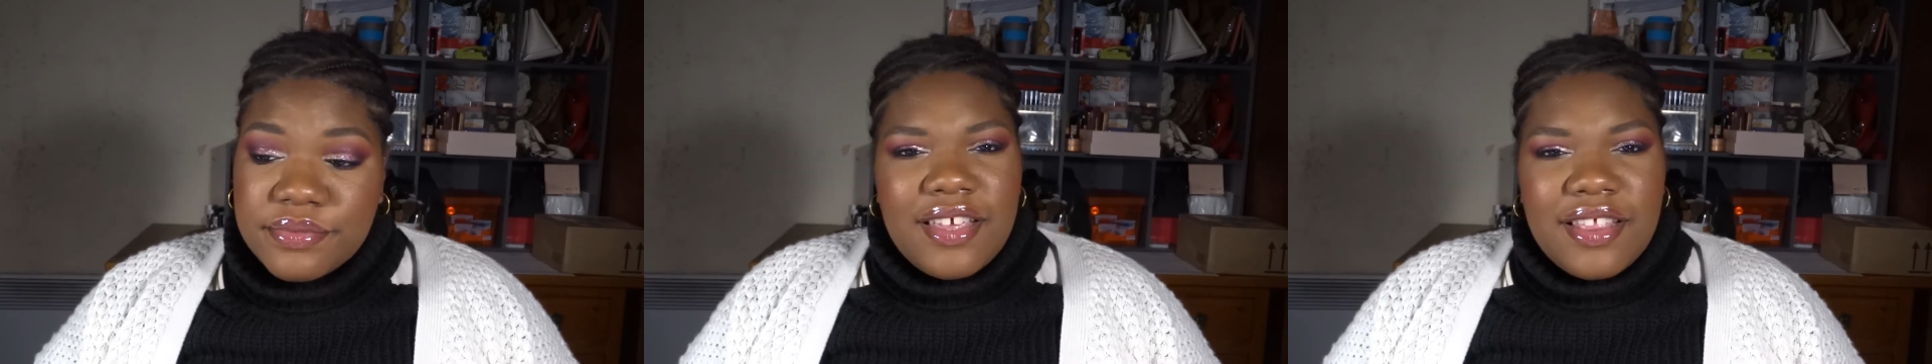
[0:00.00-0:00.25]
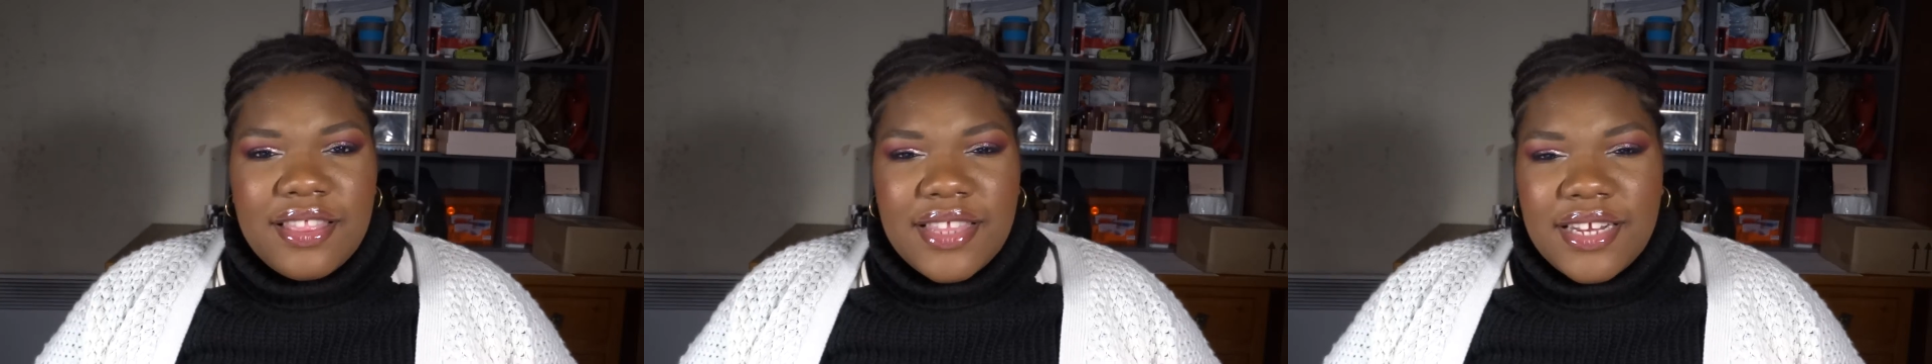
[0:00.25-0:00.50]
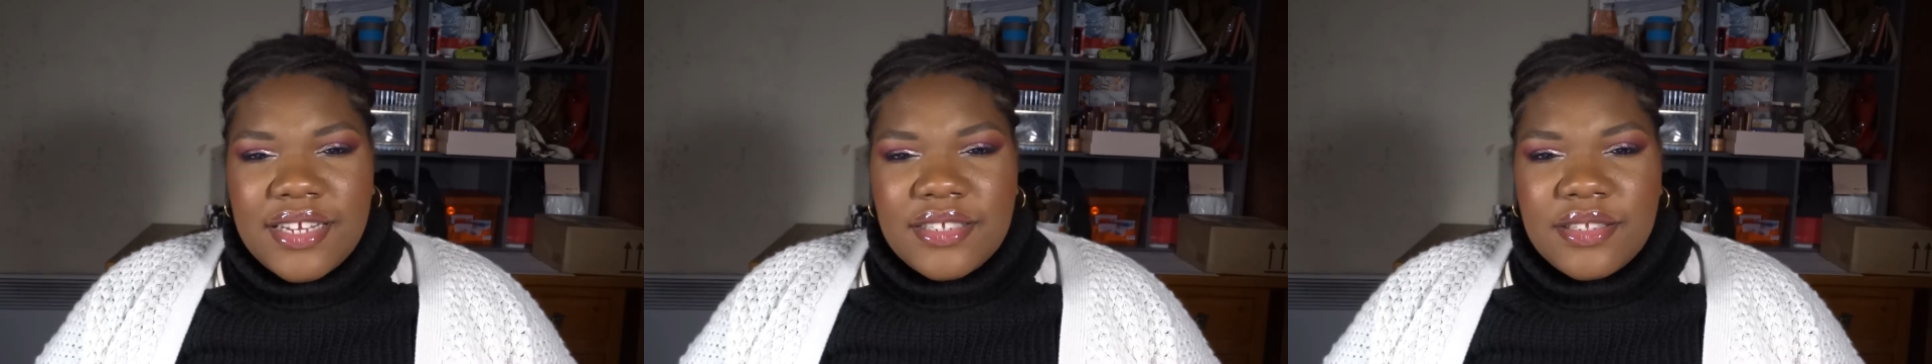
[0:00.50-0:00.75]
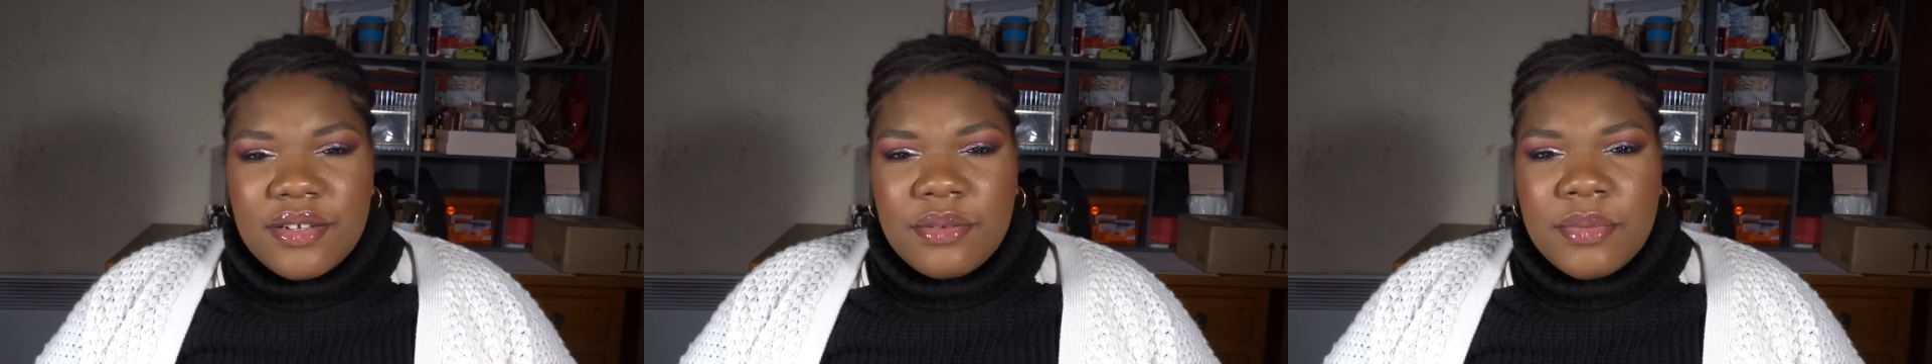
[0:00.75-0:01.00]
Then let's
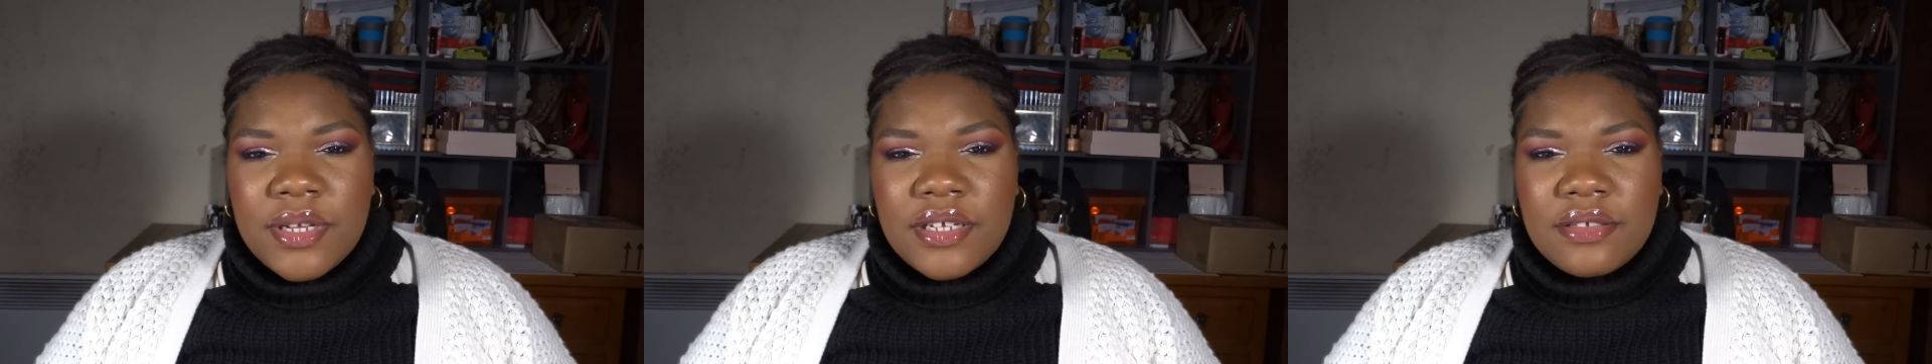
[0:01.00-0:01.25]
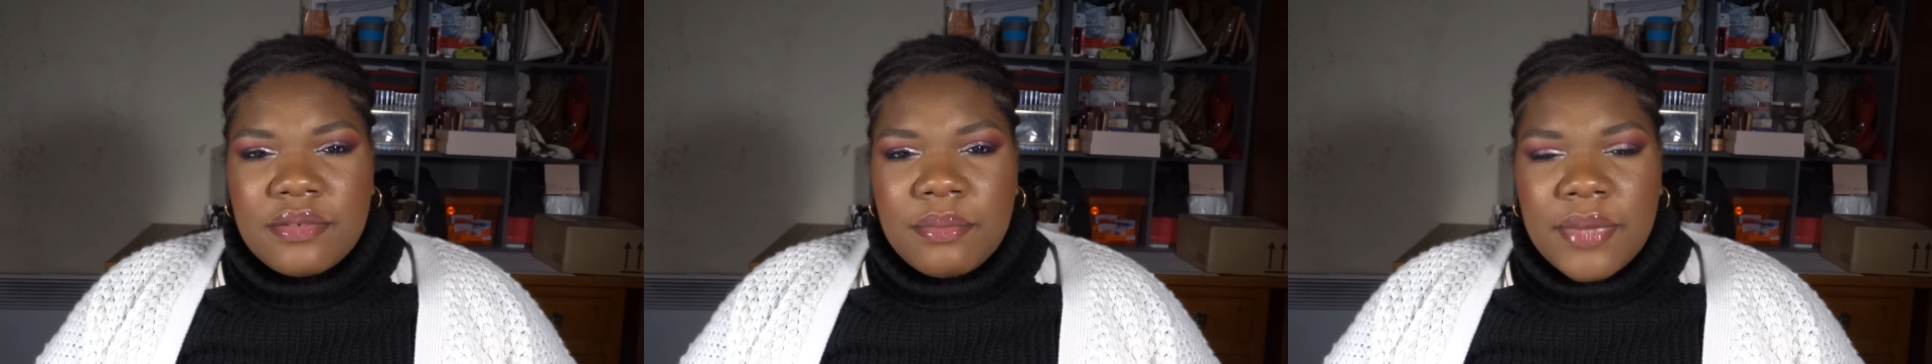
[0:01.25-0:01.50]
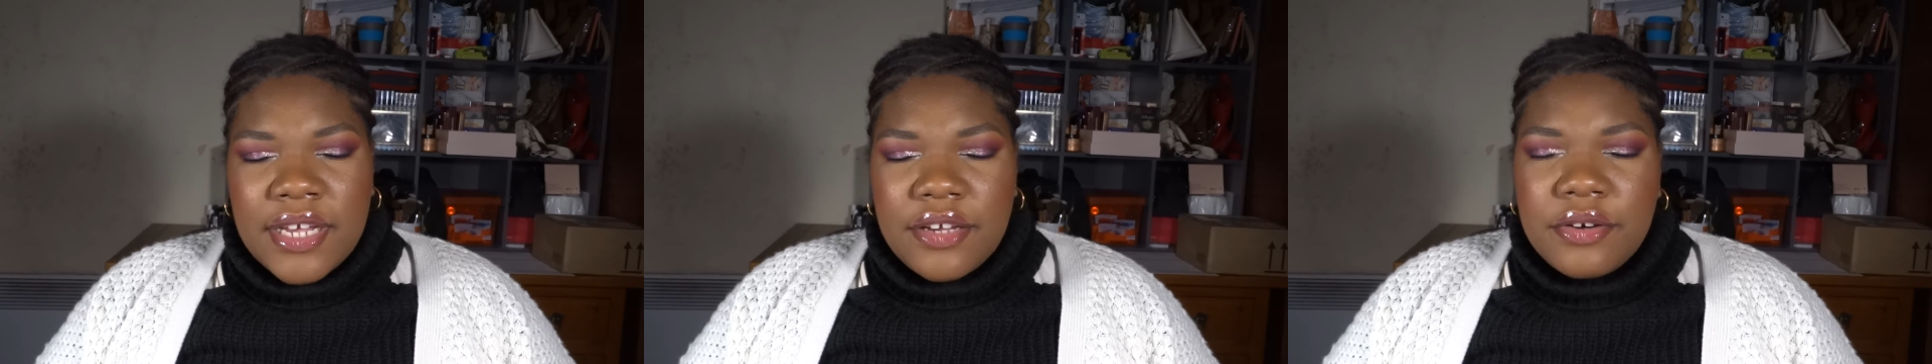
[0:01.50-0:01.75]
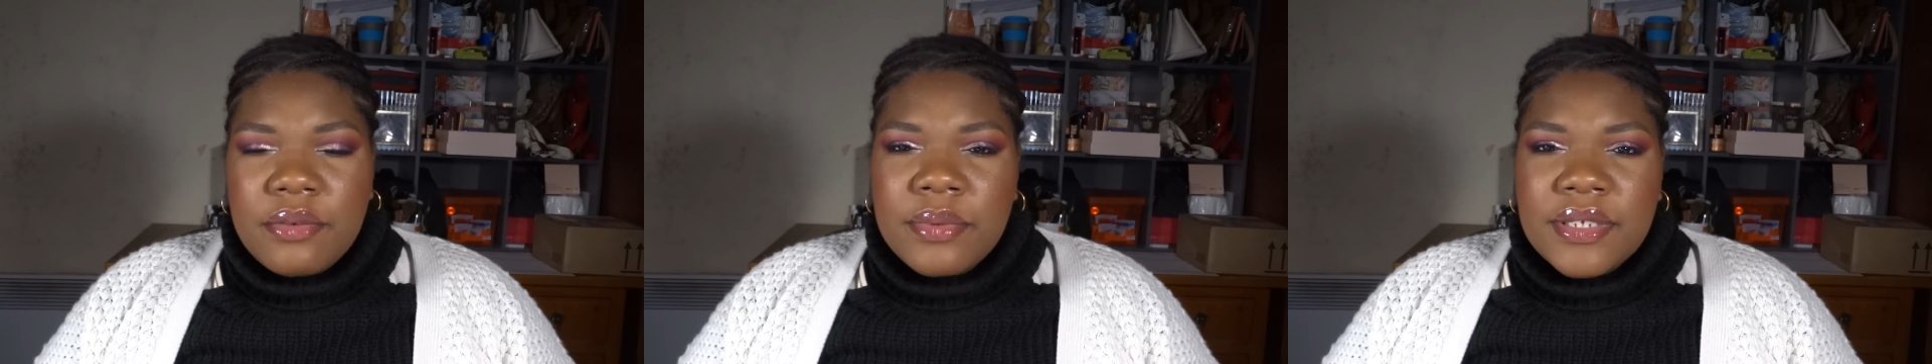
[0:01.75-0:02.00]
talk about my
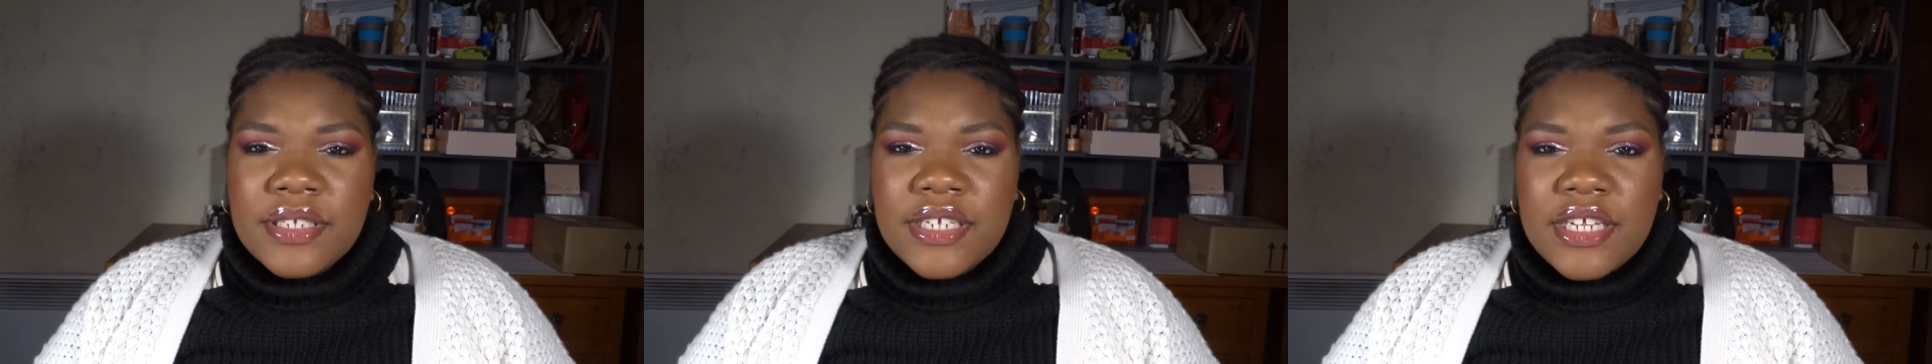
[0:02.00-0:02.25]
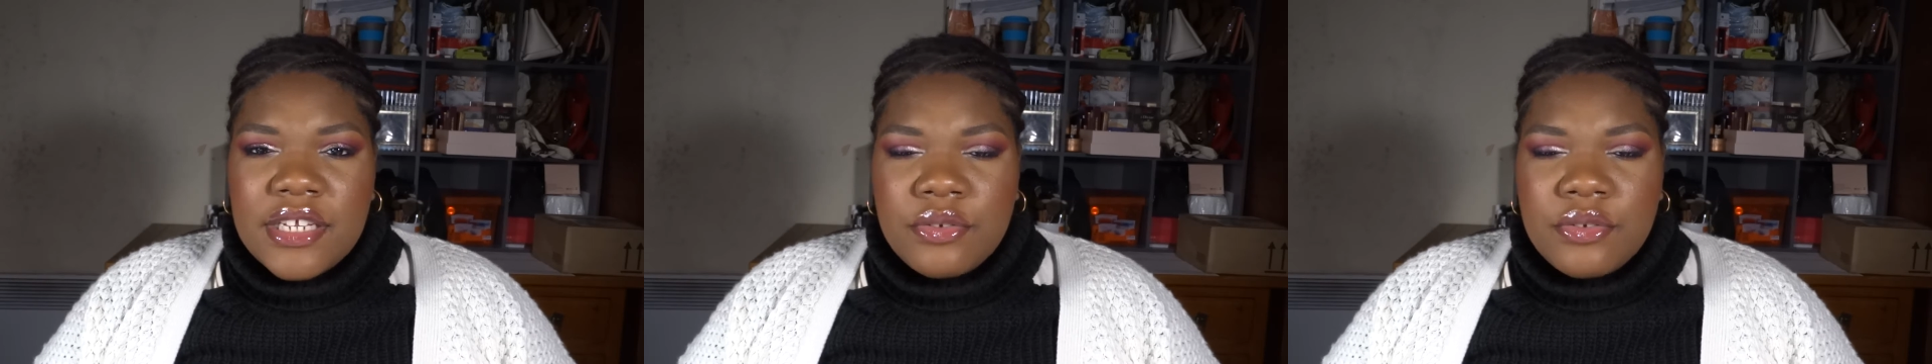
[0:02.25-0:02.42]
Urban Decay